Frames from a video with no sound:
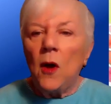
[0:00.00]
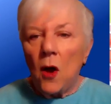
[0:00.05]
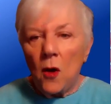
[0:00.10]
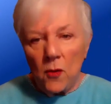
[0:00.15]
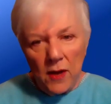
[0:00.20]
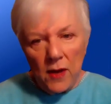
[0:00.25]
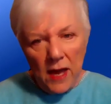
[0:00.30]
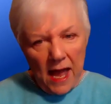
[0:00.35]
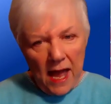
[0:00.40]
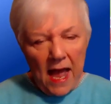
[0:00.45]

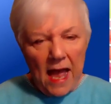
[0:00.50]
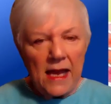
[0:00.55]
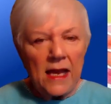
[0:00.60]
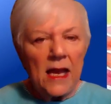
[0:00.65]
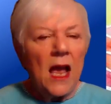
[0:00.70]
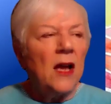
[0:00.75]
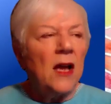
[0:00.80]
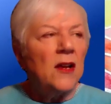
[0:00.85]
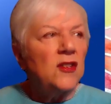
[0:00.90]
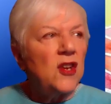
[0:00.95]
Okay,
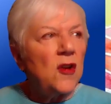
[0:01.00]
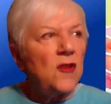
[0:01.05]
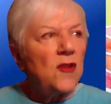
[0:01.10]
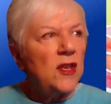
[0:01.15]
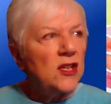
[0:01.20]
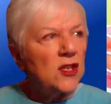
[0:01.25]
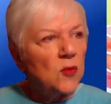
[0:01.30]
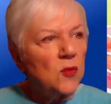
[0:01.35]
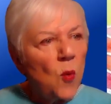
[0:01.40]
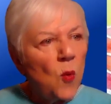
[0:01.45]
so
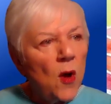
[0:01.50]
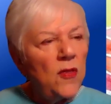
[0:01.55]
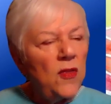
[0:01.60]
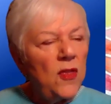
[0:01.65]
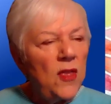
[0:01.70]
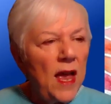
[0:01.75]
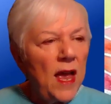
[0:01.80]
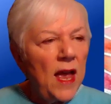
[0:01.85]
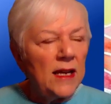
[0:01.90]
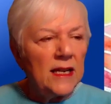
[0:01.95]
this
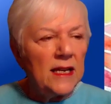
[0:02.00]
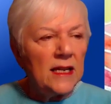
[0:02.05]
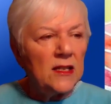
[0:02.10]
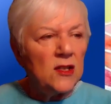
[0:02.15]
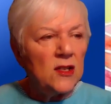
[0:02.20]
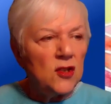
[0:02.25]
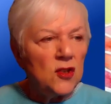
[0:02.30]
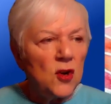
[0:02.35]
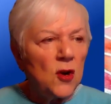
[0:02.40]
one thing didn't